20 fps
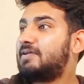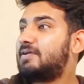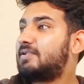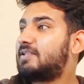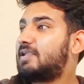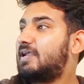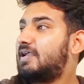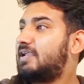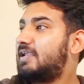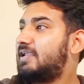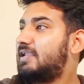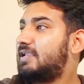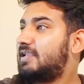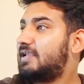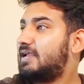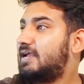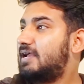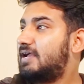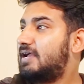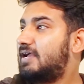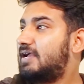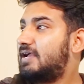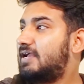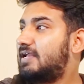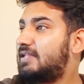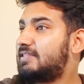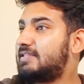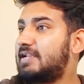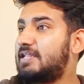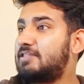Okay, and
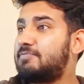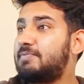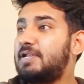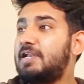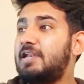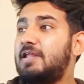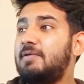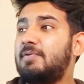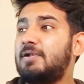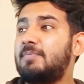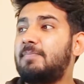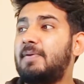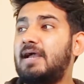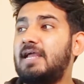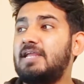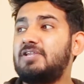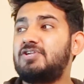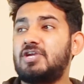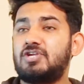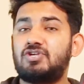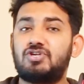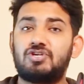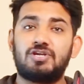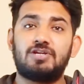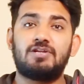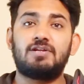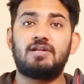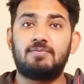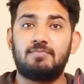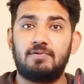uh, that has been enabled by
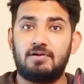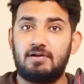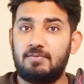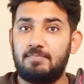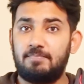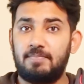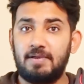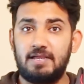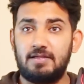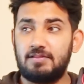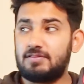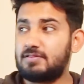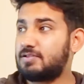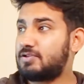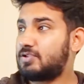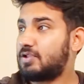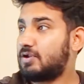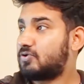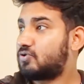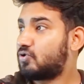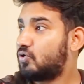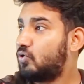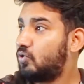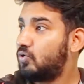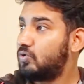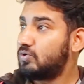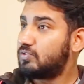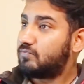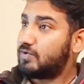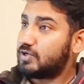gesture-based uh,
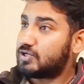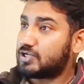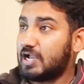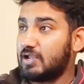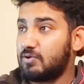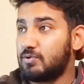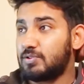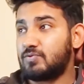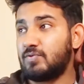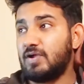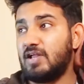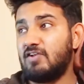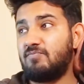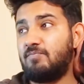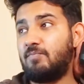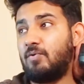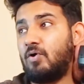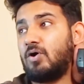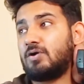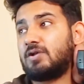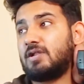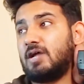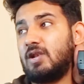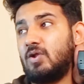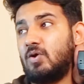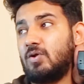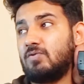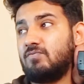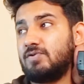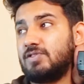controls which iOS 12 brought
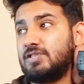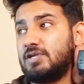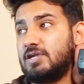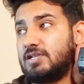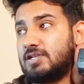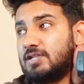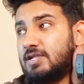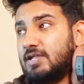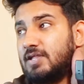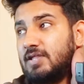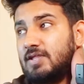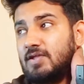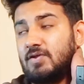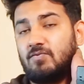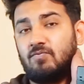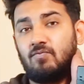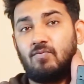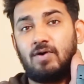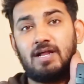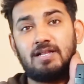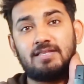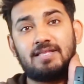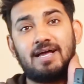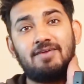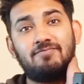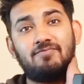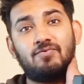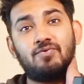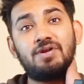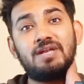along with it, while the
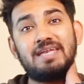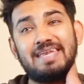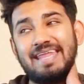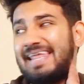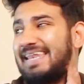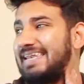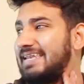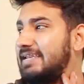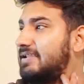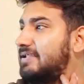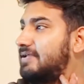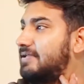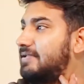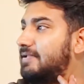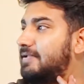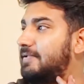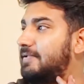iPhone 10